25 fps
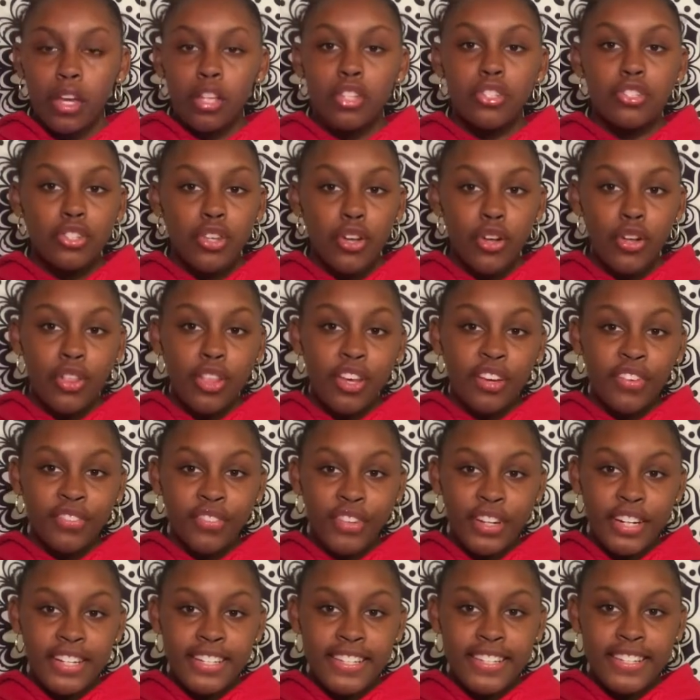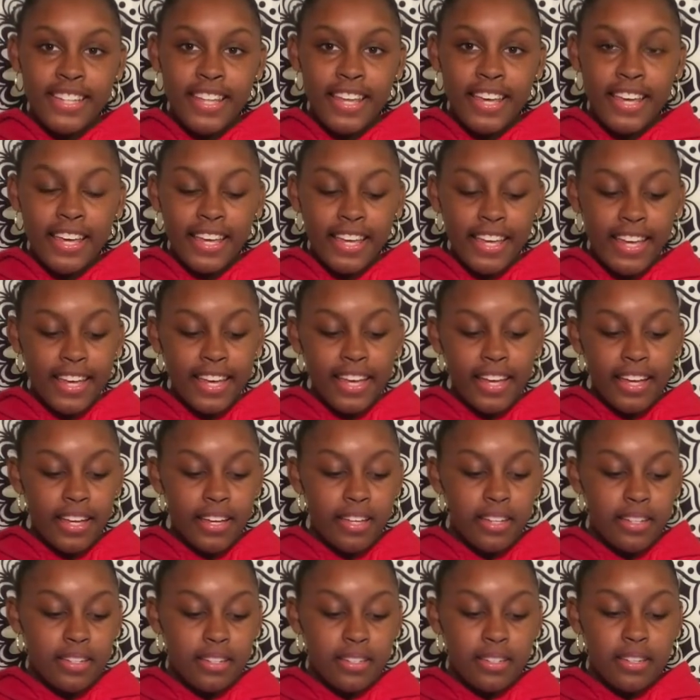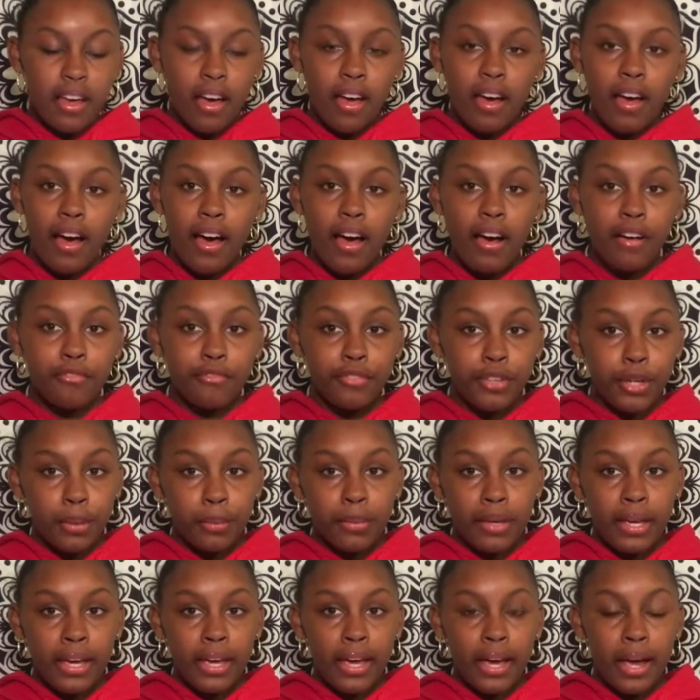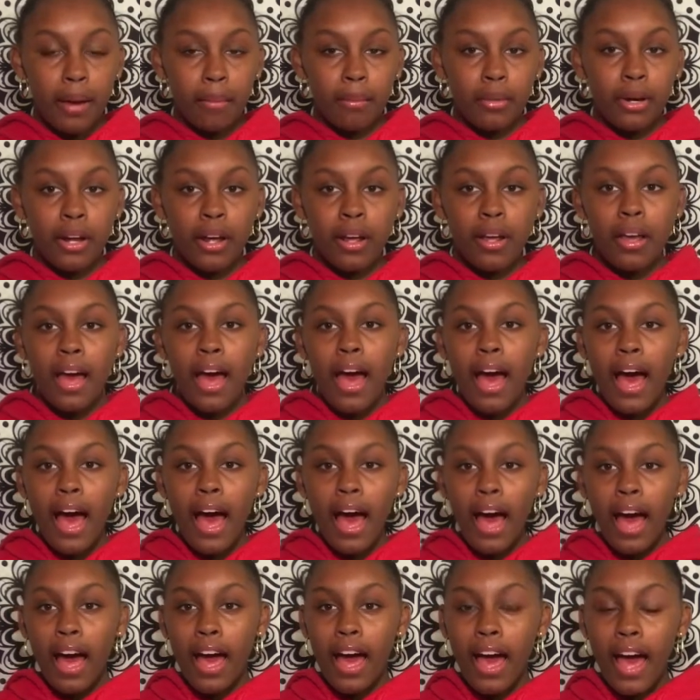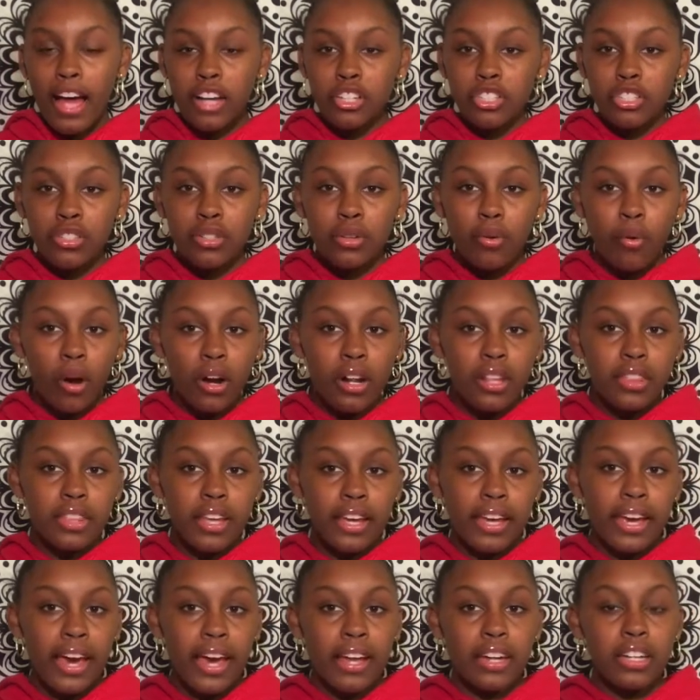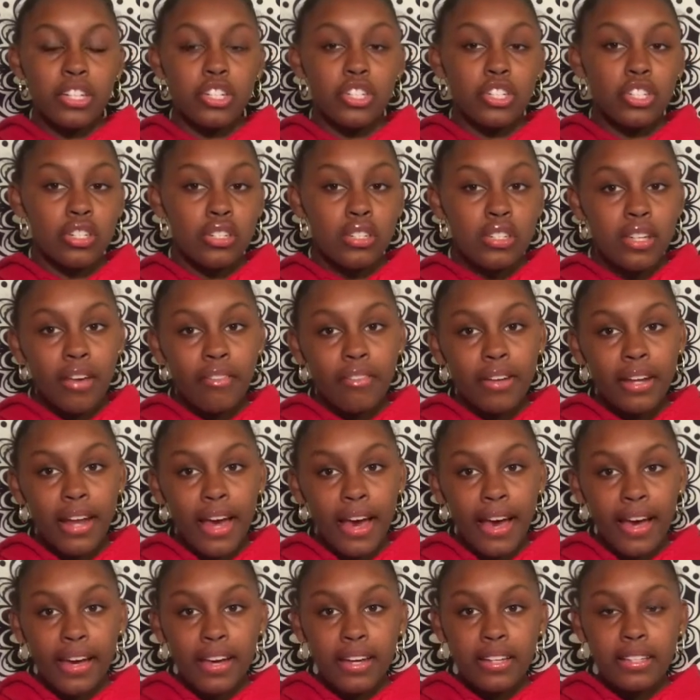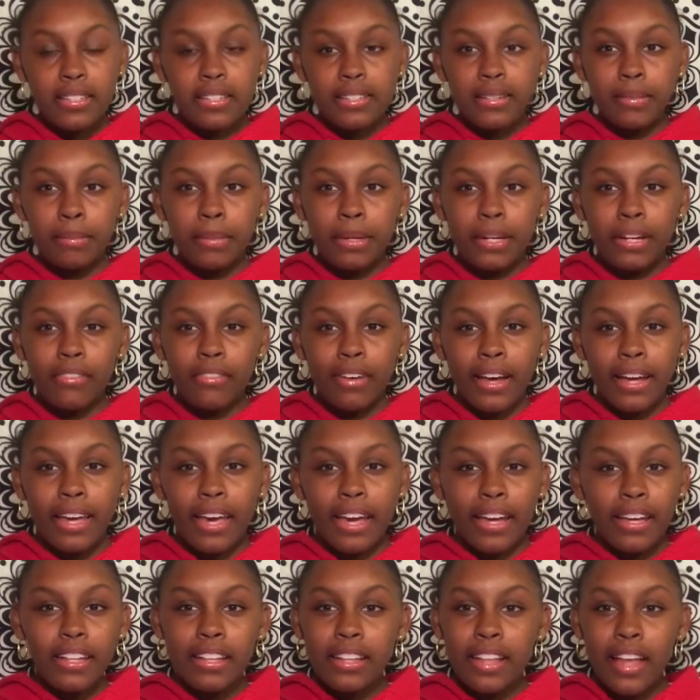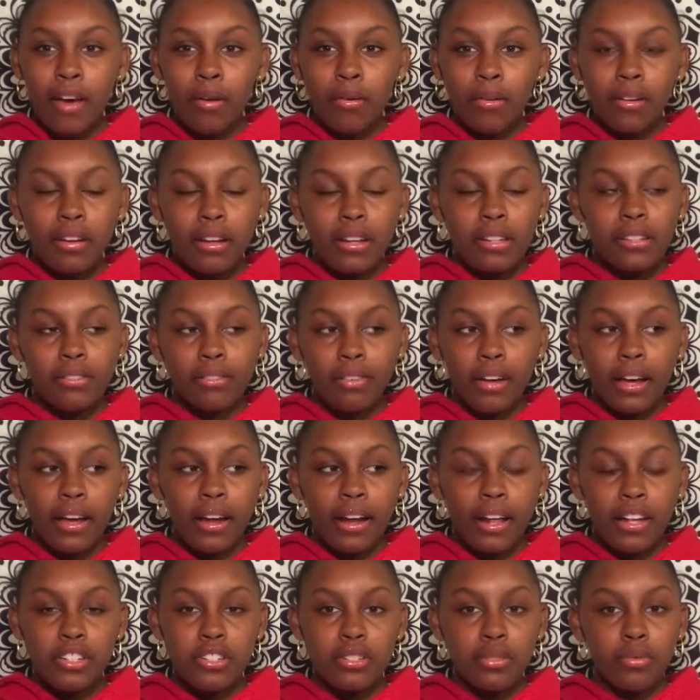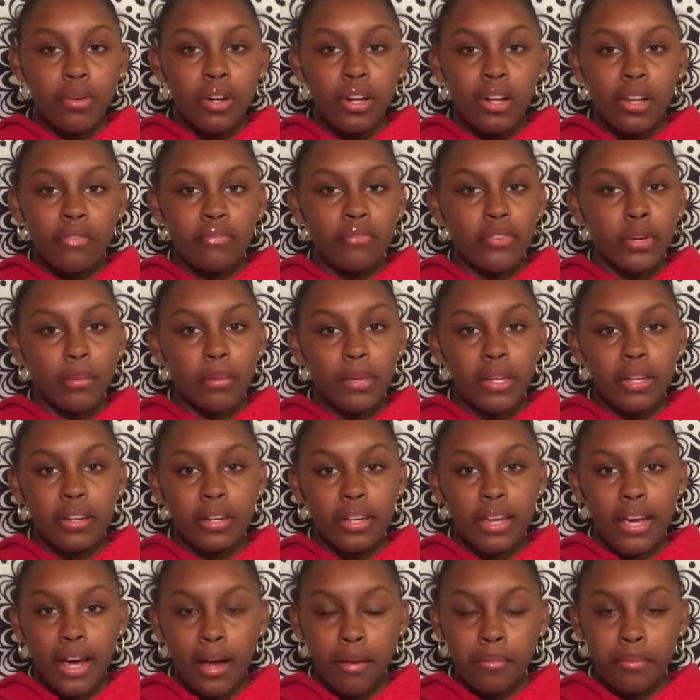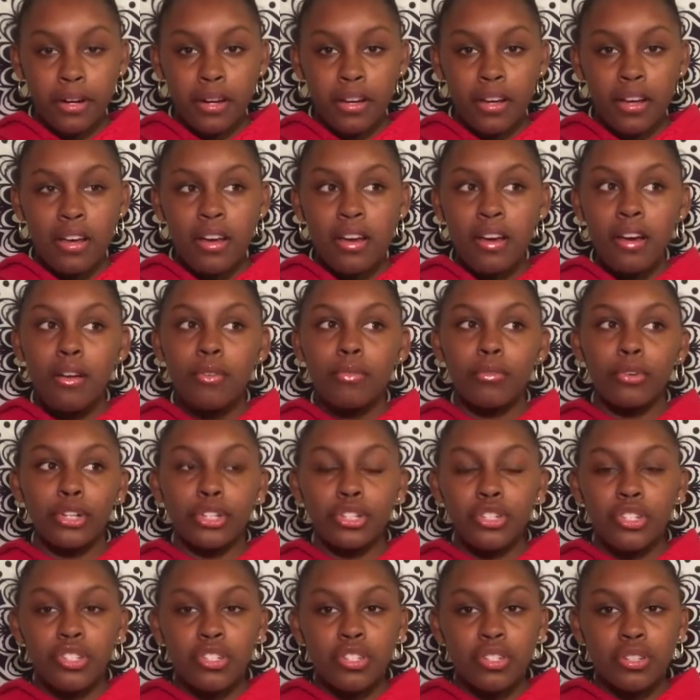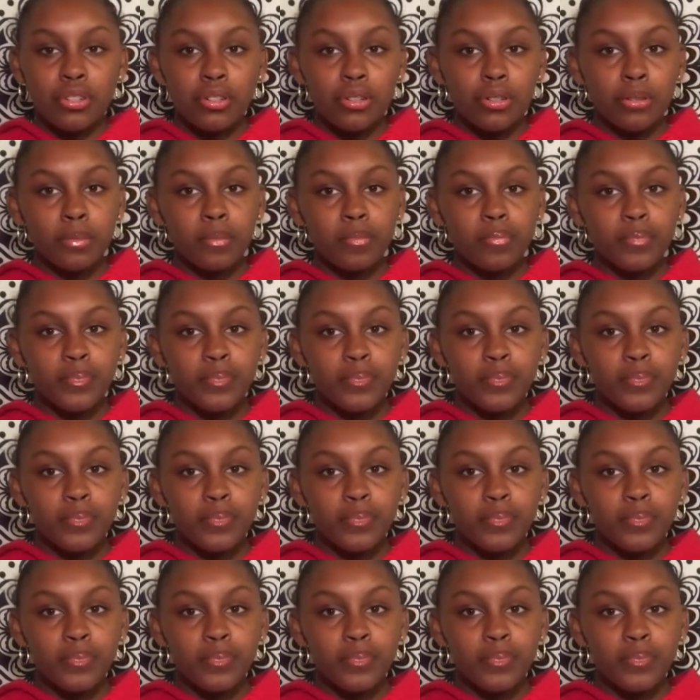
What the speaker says: So, the first thing is a filming camera. I actually wanted the Canon G7X, but if I can't get that one, that's fine. I just want a filming camera for YouTube.